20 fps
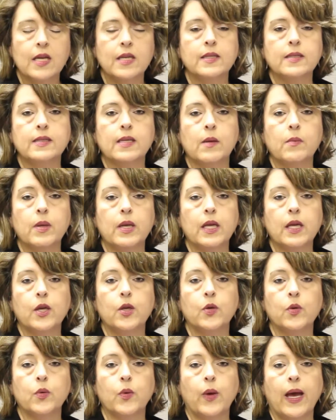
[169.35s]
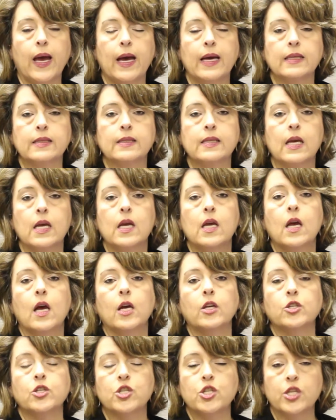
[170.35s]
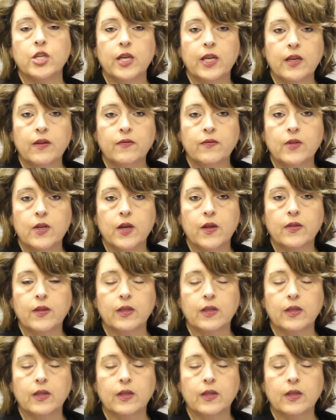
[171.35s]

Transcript: somebody who has achieved